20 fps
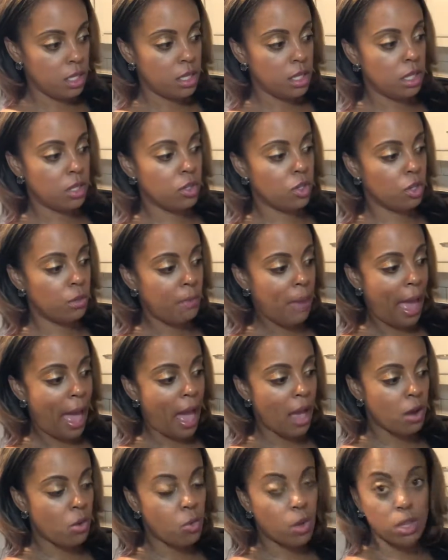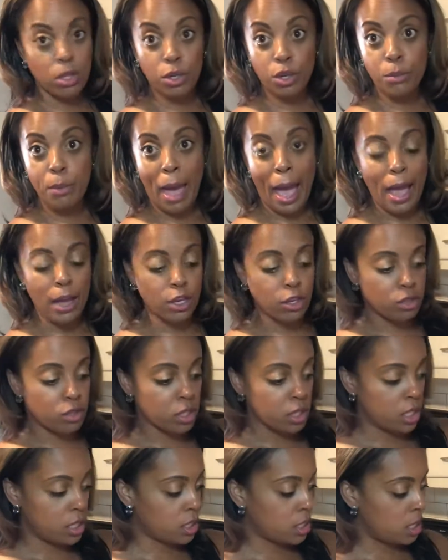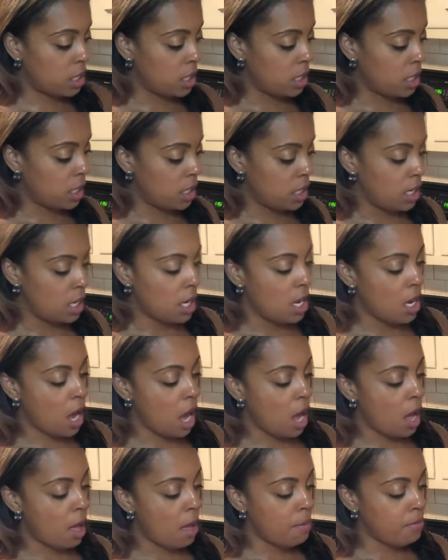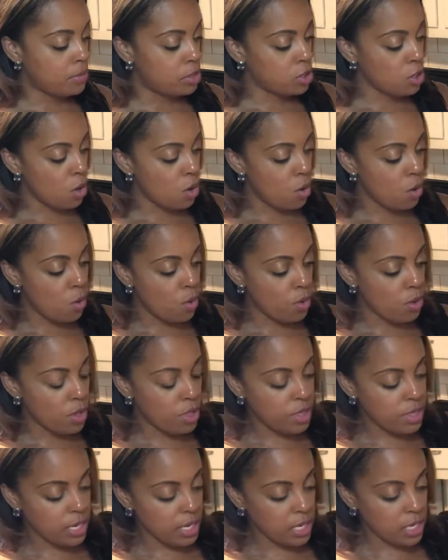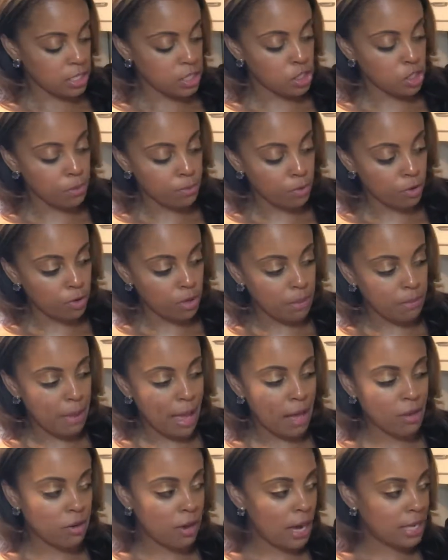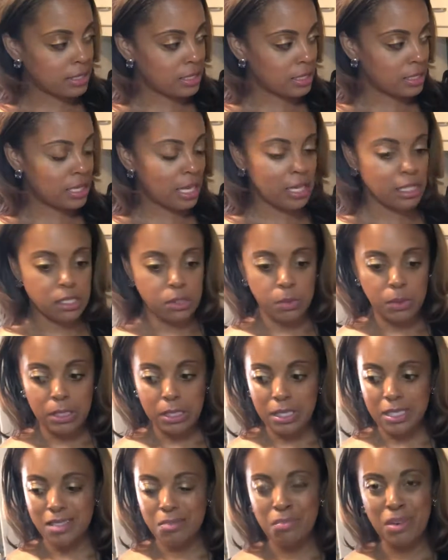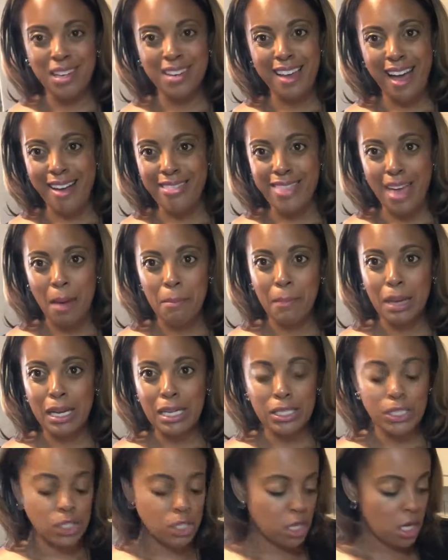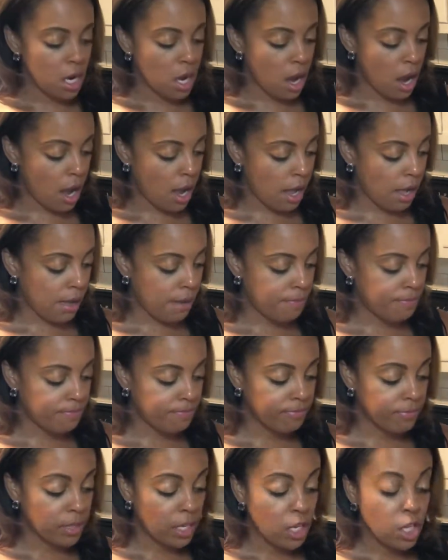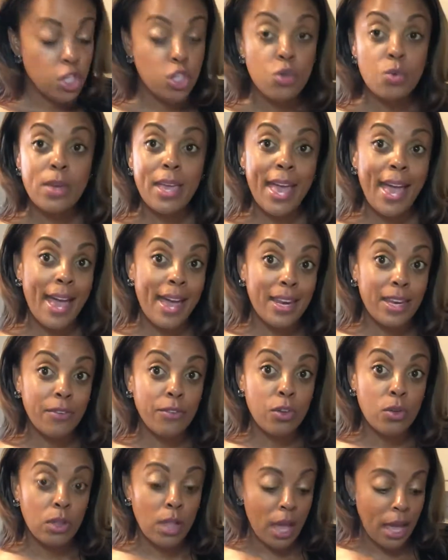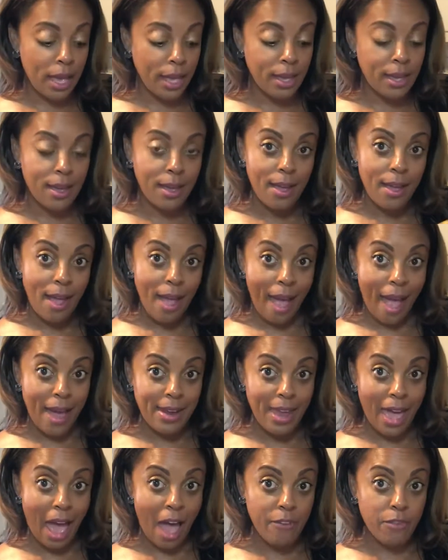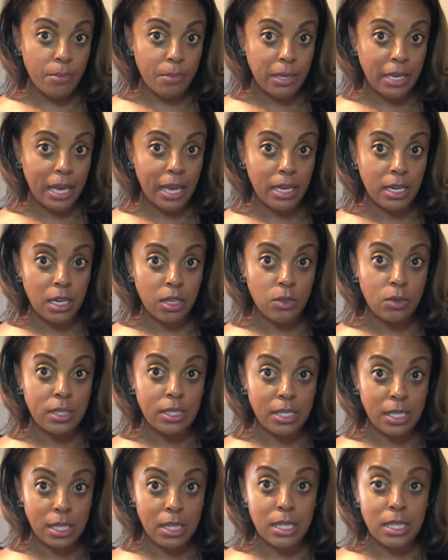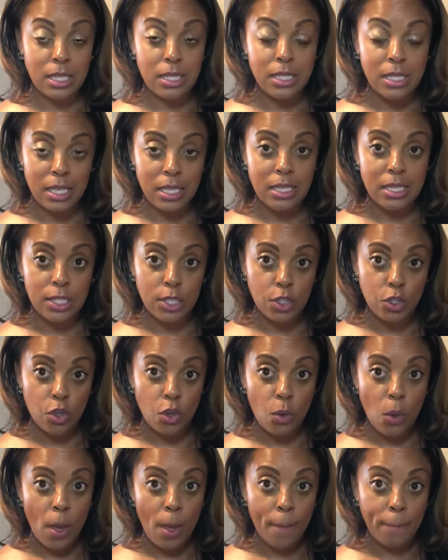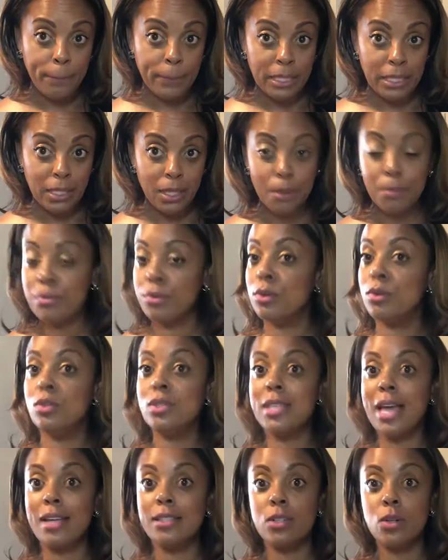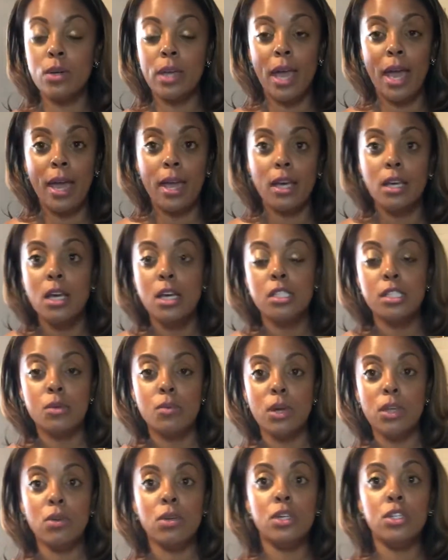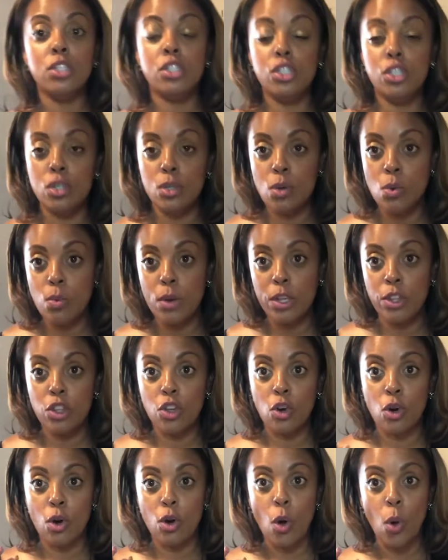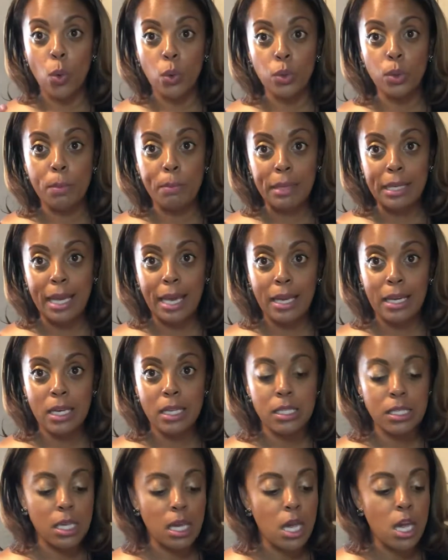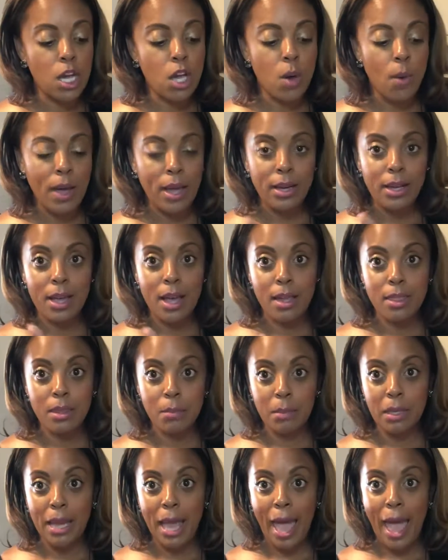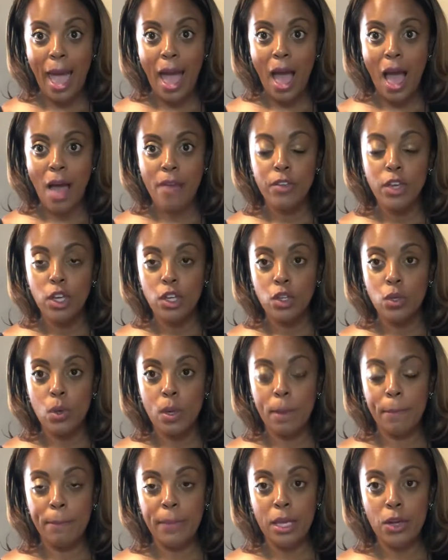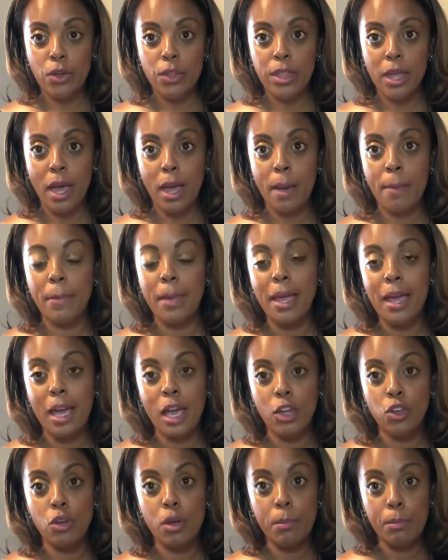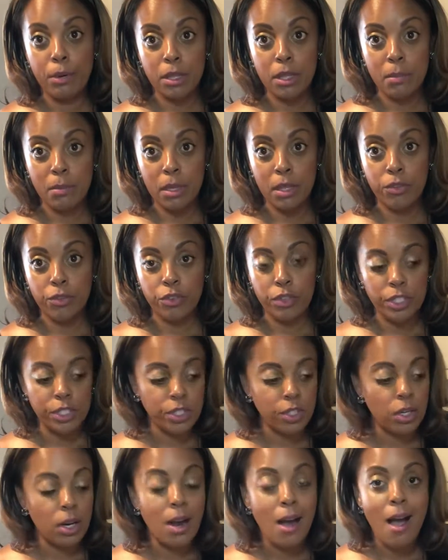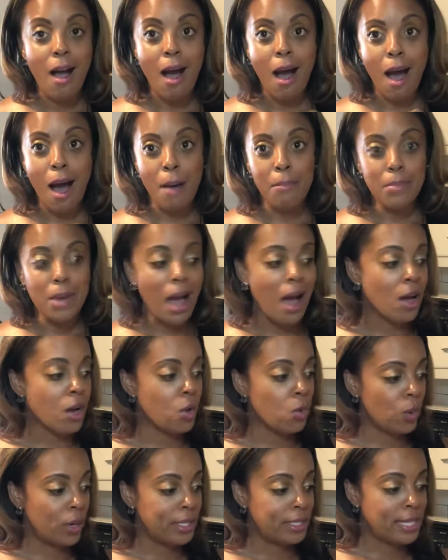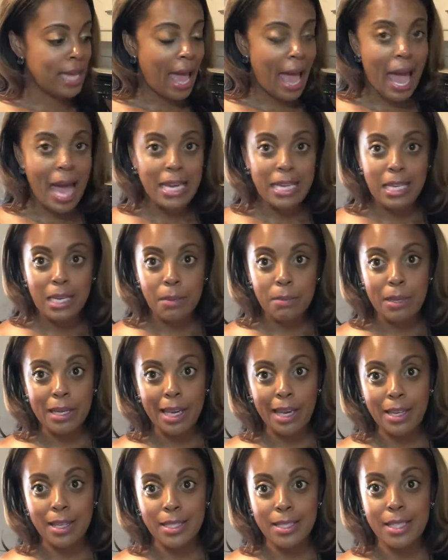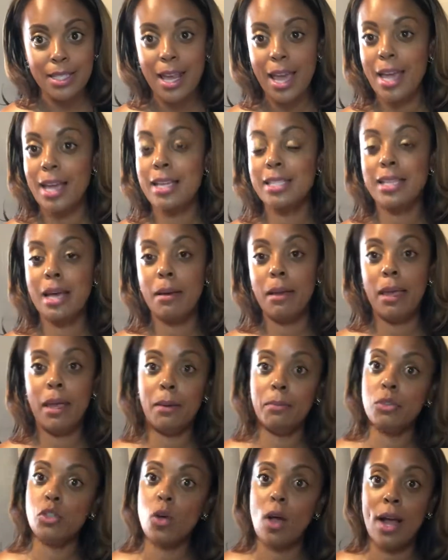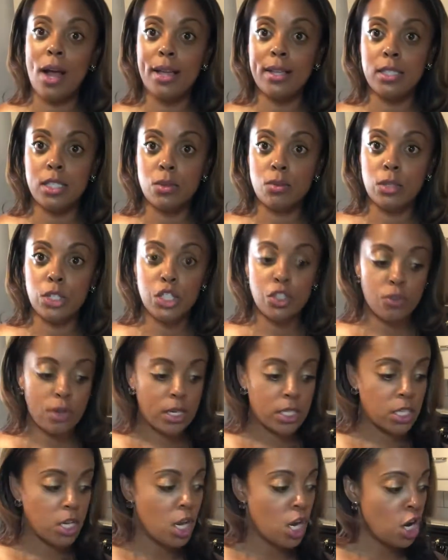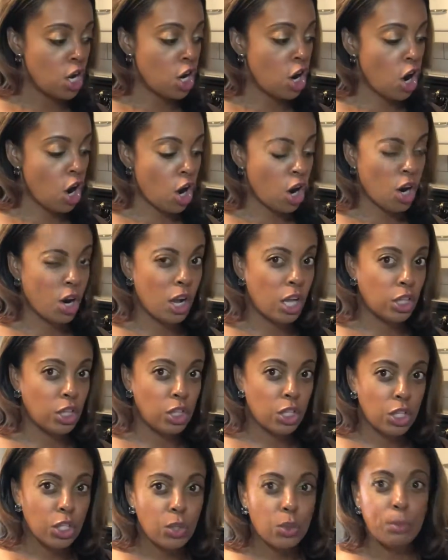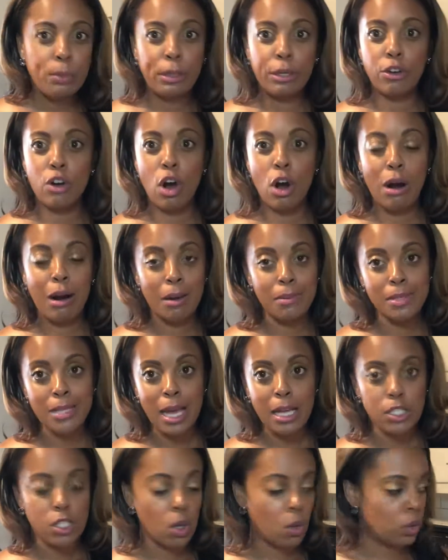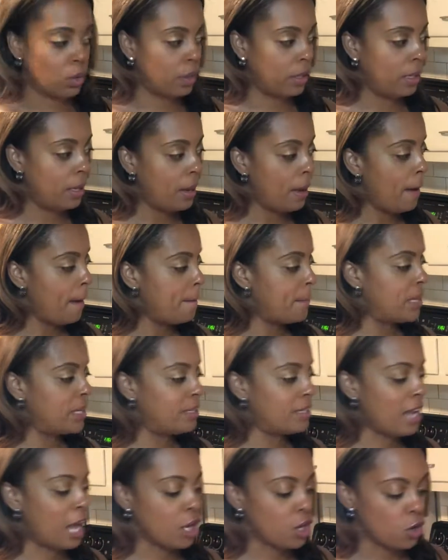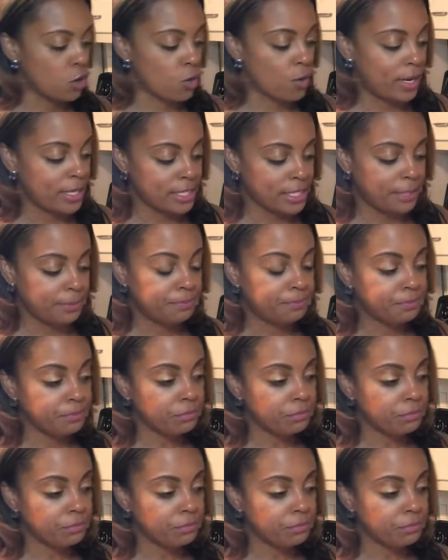The little pack, one little pack usually is good. So the super green powder has a slight sweetness, but not that much. You can, if you like, add a half a banana. You can see this is a little beaten and bruised, that's okay. So what you can do with your older bananas, go ahead and cut them in half, you can peel them, and you can put them in the freezer. I'm not going to add any banana today because I am trying to restrict a little bit of carbs, not totally, but not go crazy.